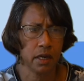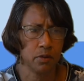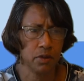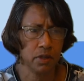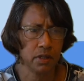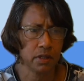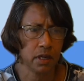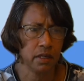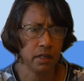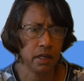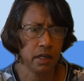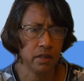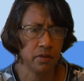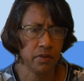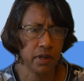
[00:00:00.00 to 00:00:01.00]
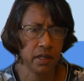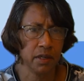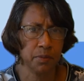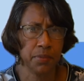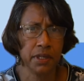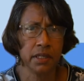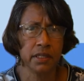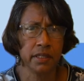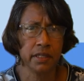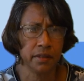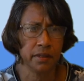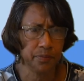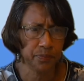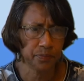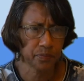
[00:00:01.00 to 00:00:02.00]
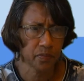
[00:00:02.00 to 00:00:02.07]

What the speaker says: soundness, and data availability.